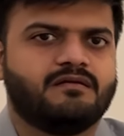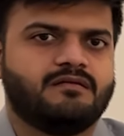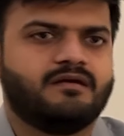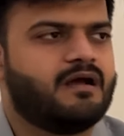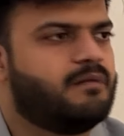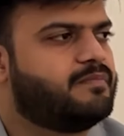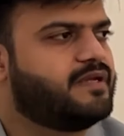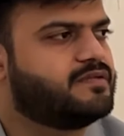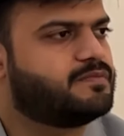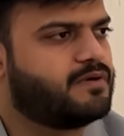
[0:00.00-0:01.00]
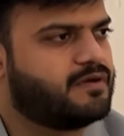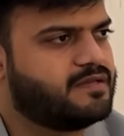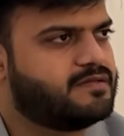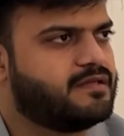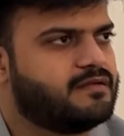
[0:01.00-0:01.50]
The company is
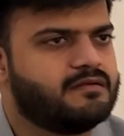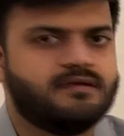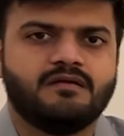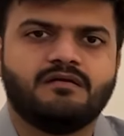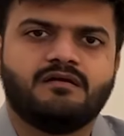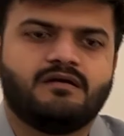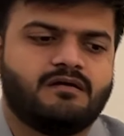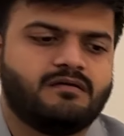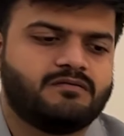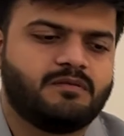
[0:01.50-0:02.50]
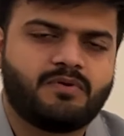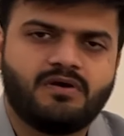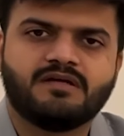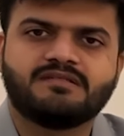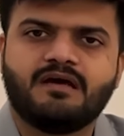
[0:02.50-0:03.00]
progressing. The
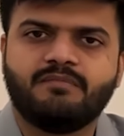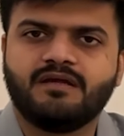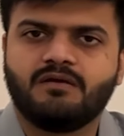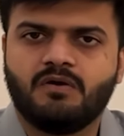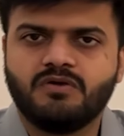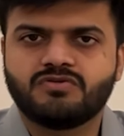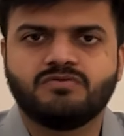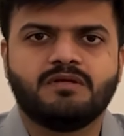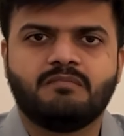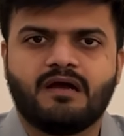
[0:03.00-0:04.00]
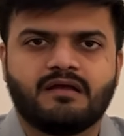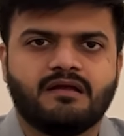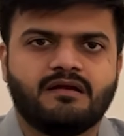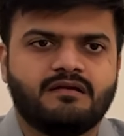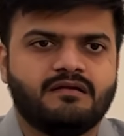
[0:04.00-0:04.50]
products are being launched to the
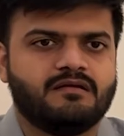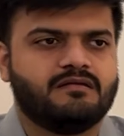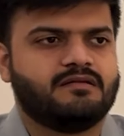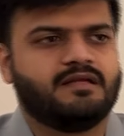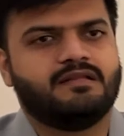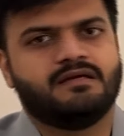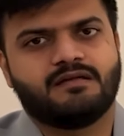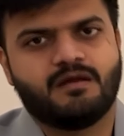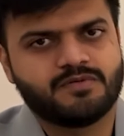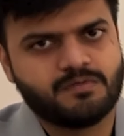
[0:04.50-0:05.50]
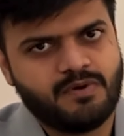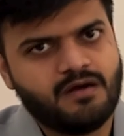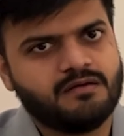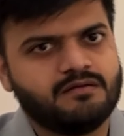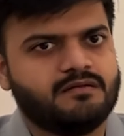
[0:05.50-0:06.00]
market, then there comes a
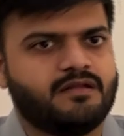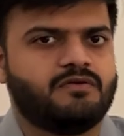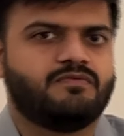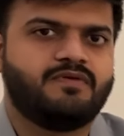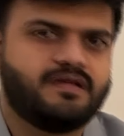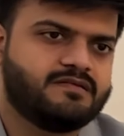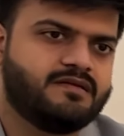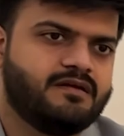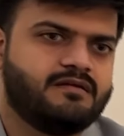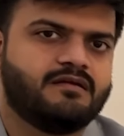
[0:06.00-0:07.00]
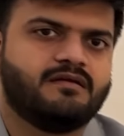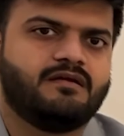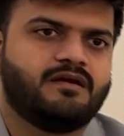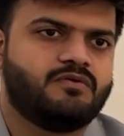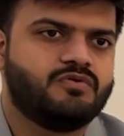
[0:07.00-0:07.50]
bug, then you fix it,
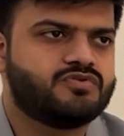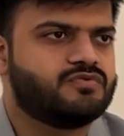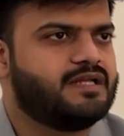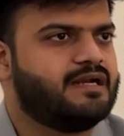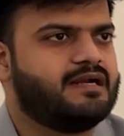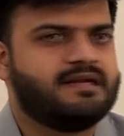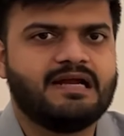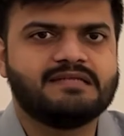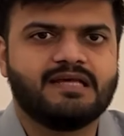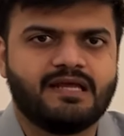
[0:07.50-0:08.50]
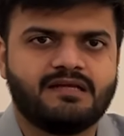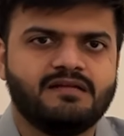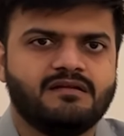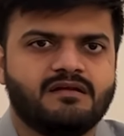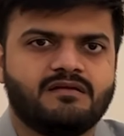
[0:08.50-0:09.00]
it goes through that entire
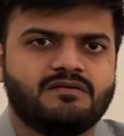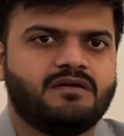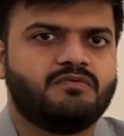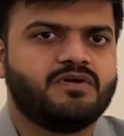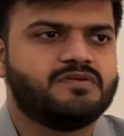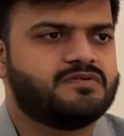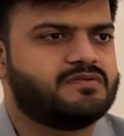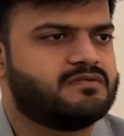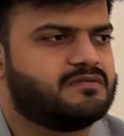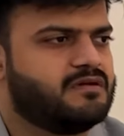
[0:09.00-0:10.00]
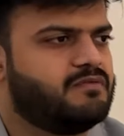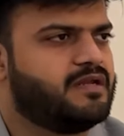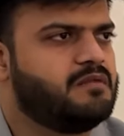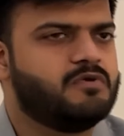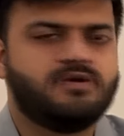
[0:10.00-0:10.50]
cycle. It was a
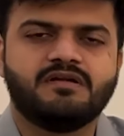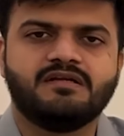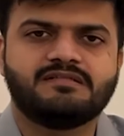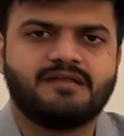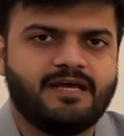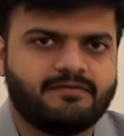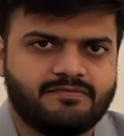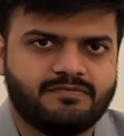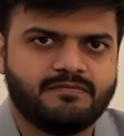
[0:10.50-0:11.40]
very monotonous life.